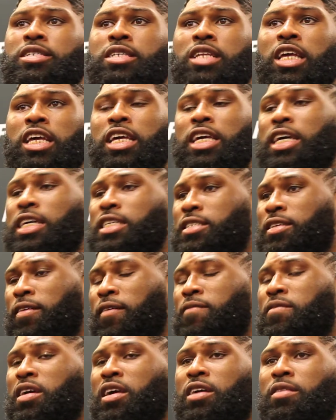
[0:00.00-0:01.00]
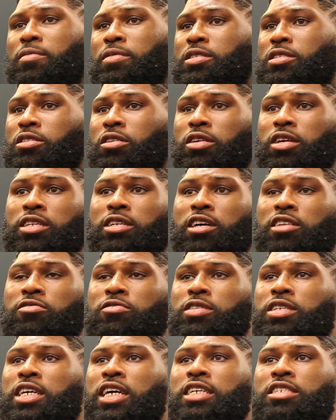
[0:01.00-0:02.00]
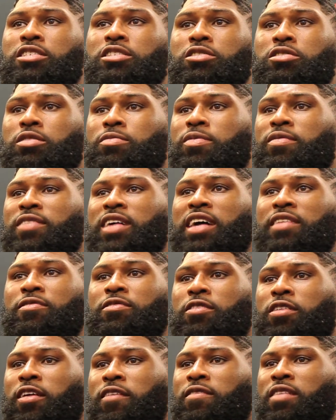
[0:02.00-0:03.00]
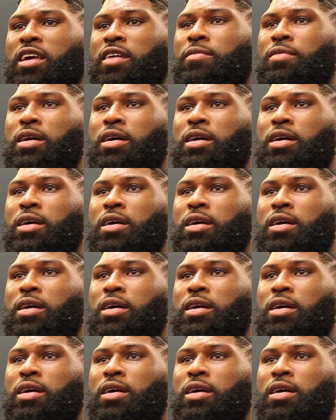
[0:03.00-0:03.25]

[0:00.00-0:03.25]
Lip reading: He has a family, so he knows what he has to do to provide for his family.